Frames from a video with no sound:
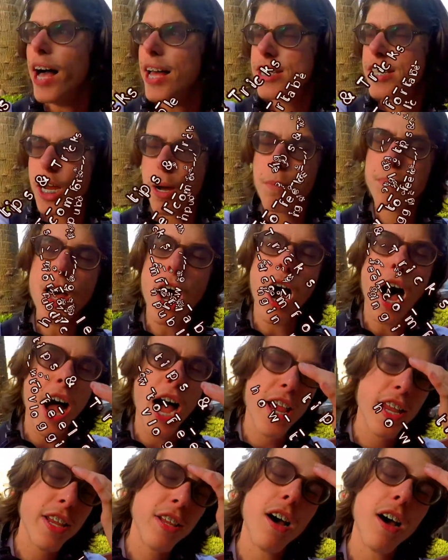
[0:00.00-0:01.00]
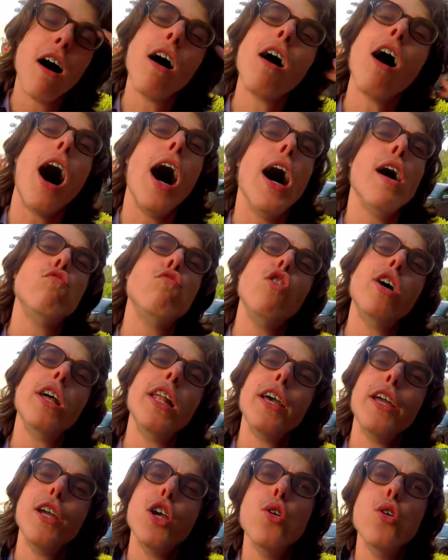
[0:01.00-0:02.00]
A tip that I
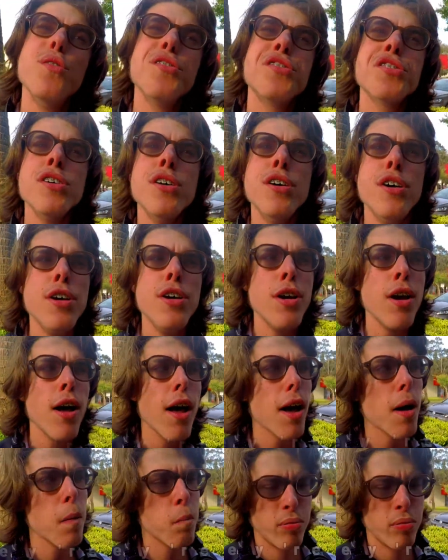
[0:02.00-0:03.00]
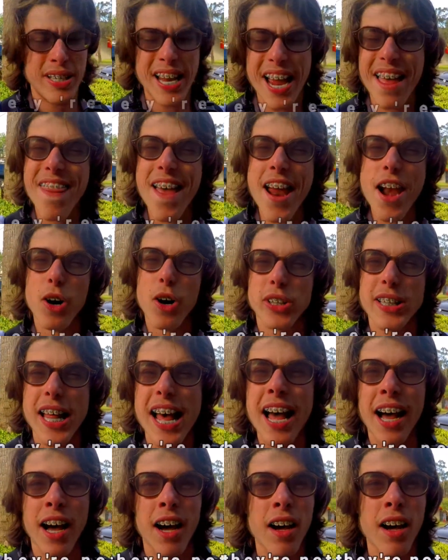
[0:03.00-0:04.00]
really use, pretend they're not
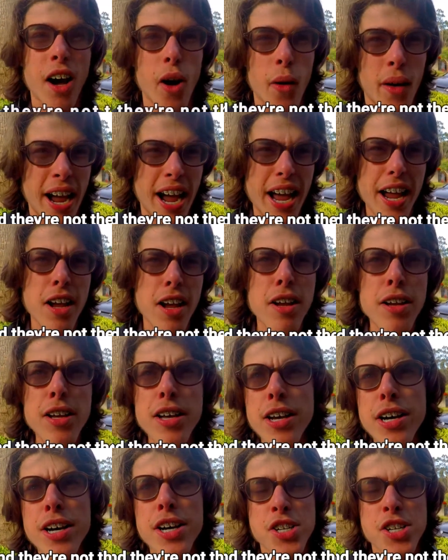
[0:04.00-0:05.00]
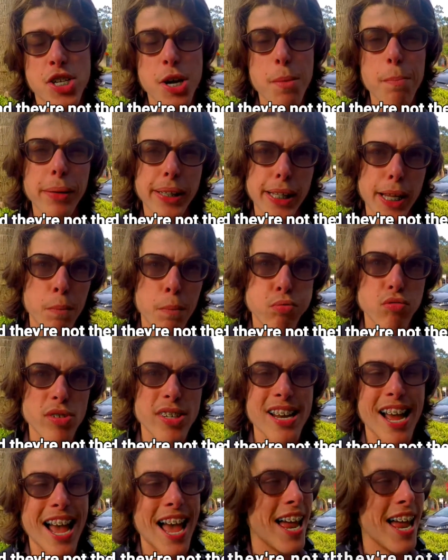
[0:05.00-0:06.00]
there, okay? Simply
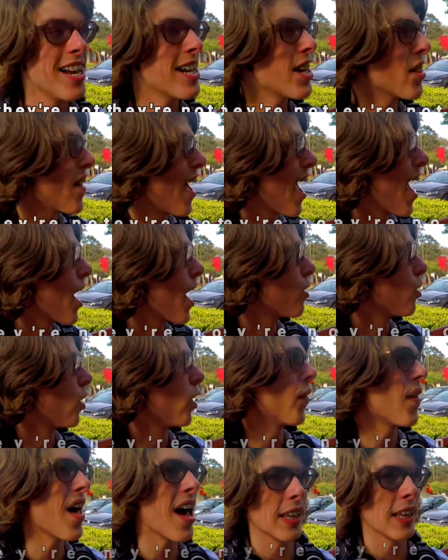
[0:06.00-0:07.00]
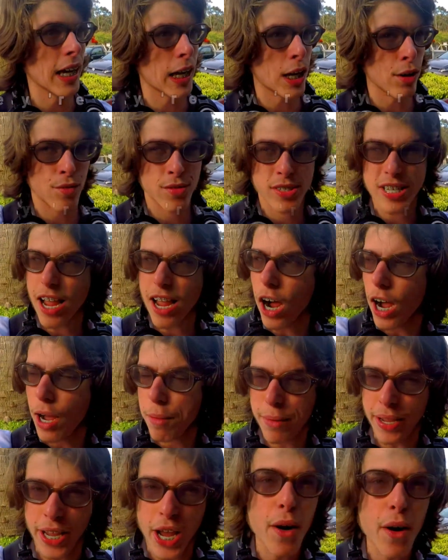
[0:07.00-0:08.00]
pretend they are not there. Like, if say
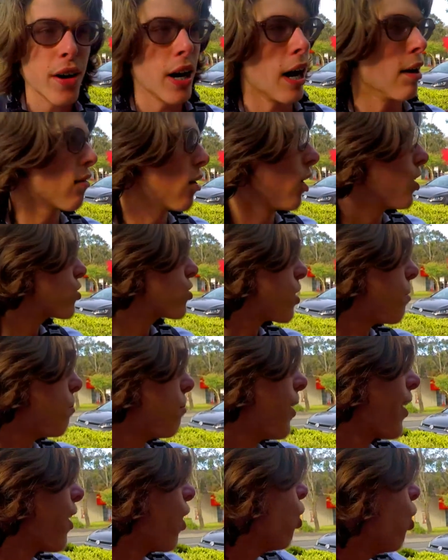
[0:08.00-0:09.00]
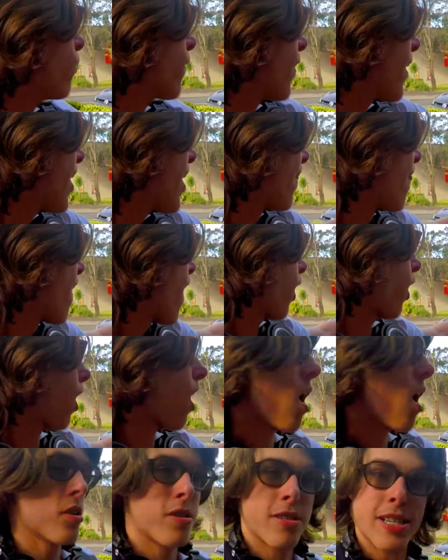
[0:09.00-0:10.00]
I'm here and I've got somebody over there in that
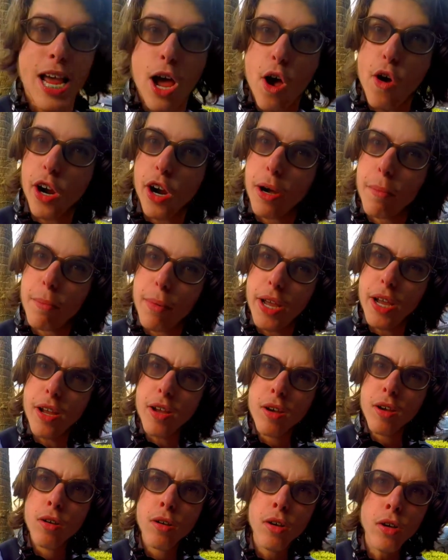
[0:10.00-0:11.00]
car staring at me,